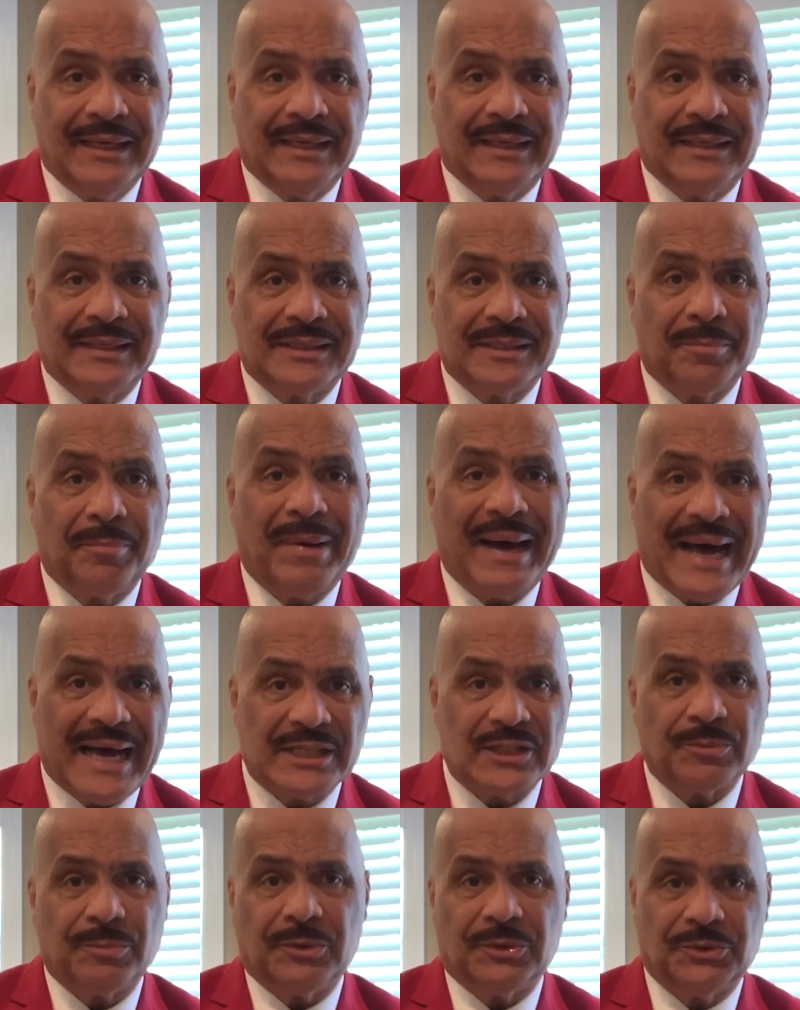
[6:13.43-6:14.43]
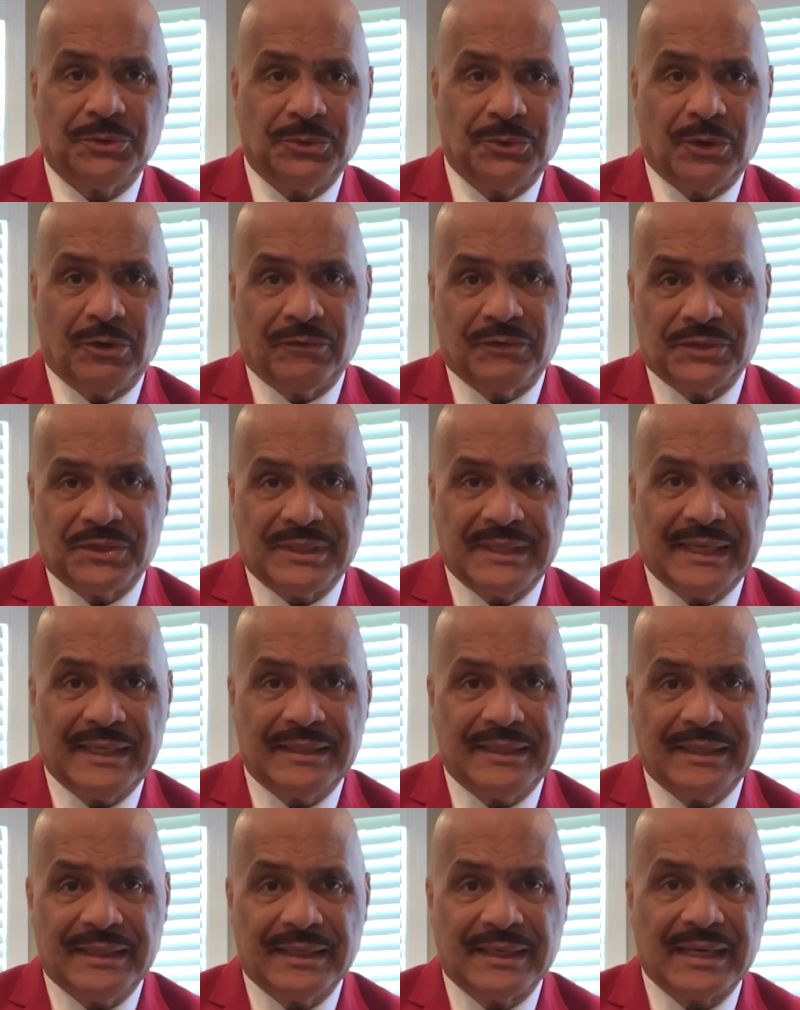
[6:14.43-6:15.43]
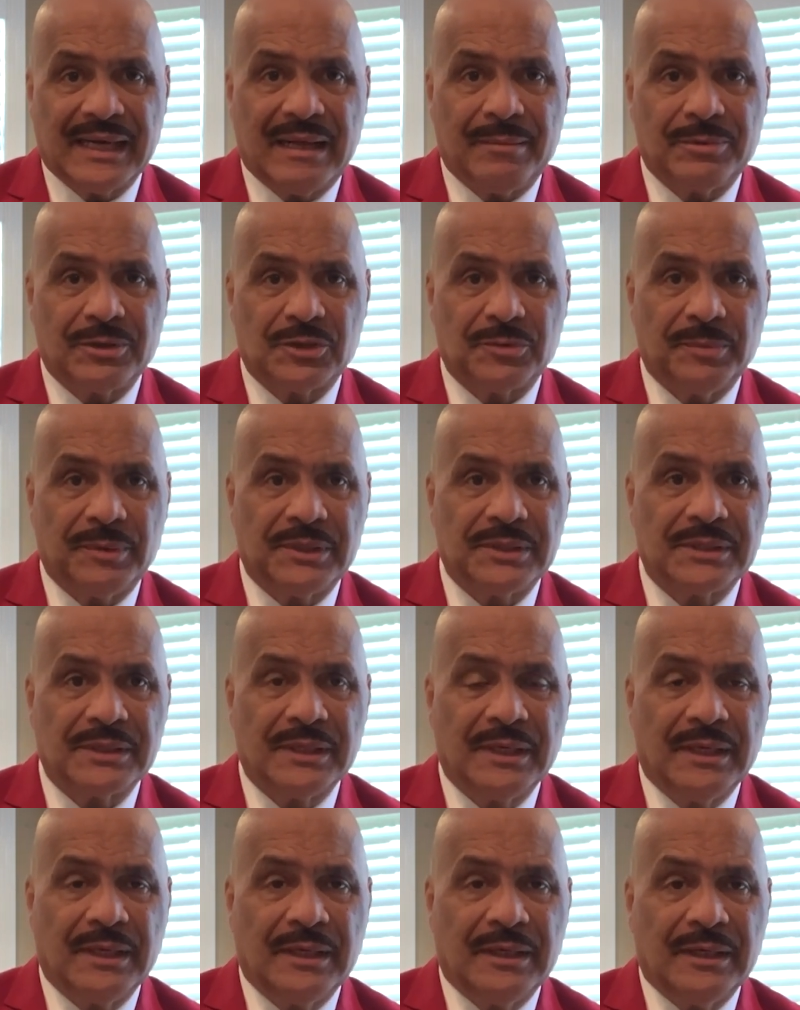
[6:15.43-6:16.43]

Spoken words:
it is impossible to overstate the accomplishments